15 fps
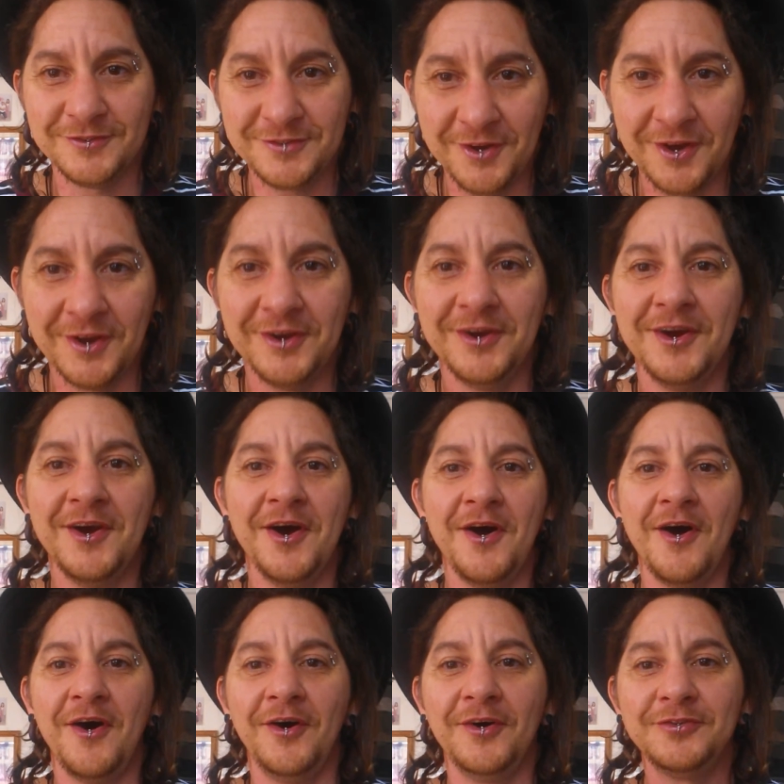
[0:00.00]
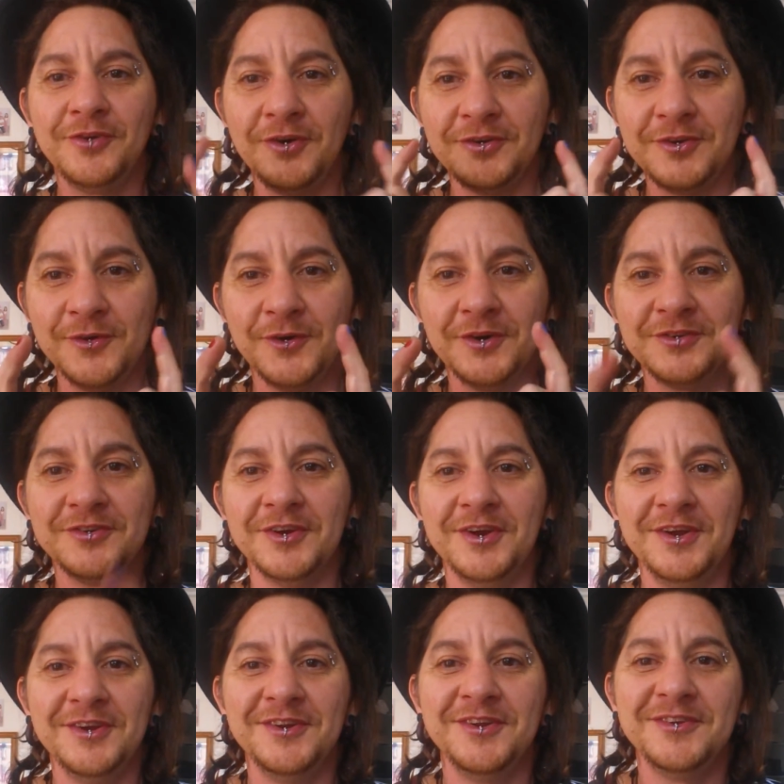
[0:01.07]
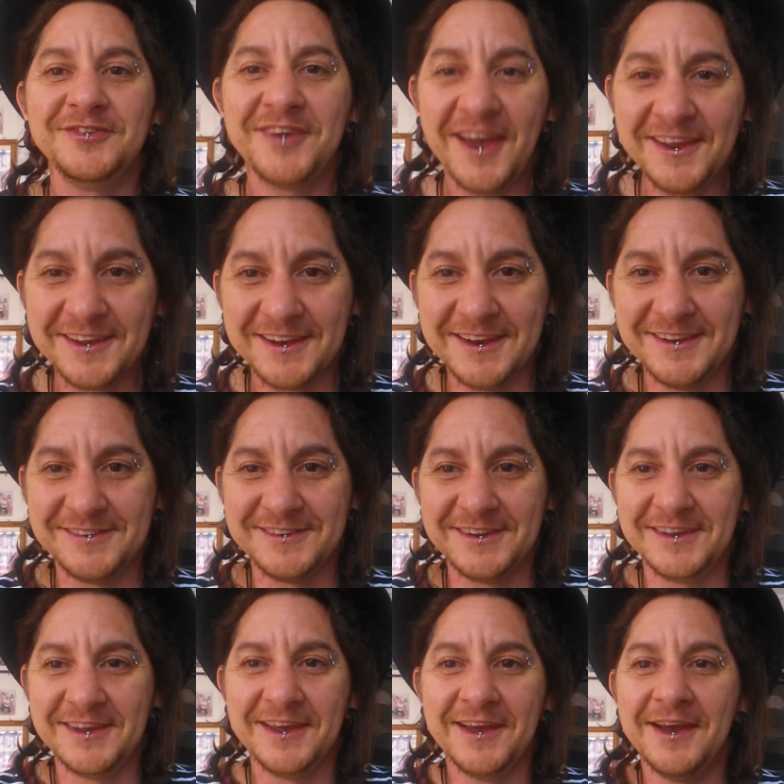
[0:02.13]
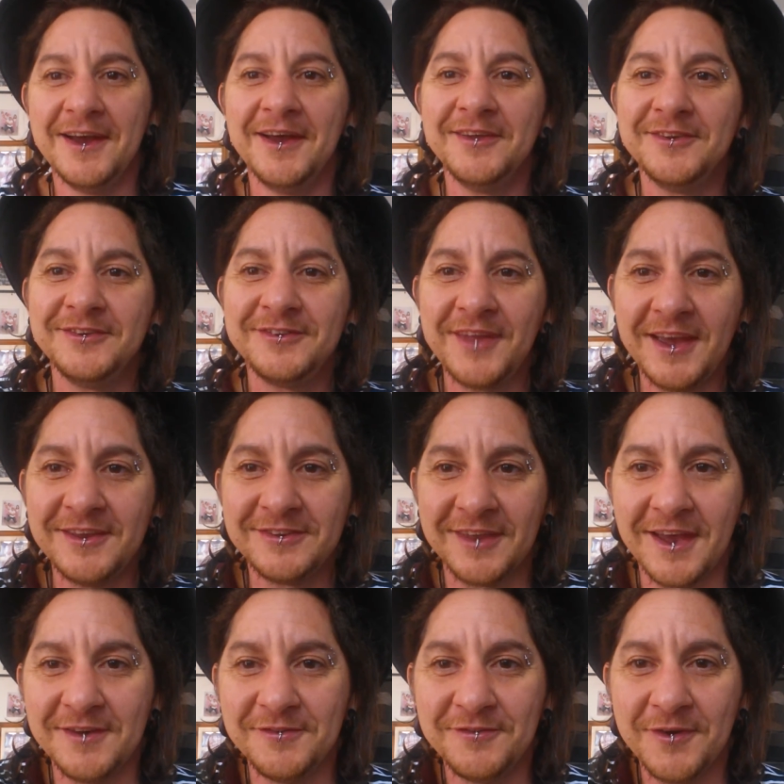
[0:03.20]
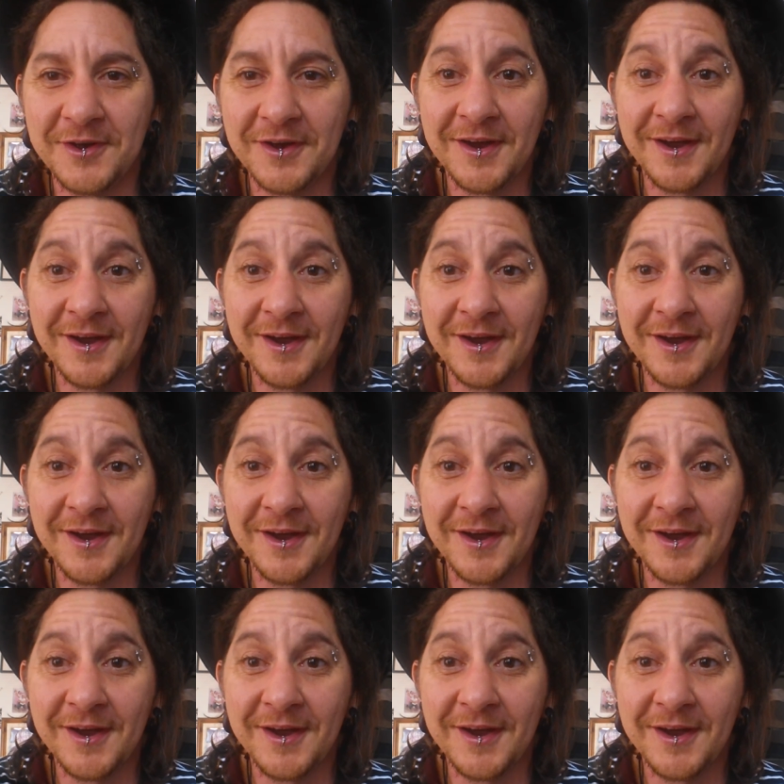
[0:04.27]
So I'll talk to you all soon. Take it easy. Stay safe.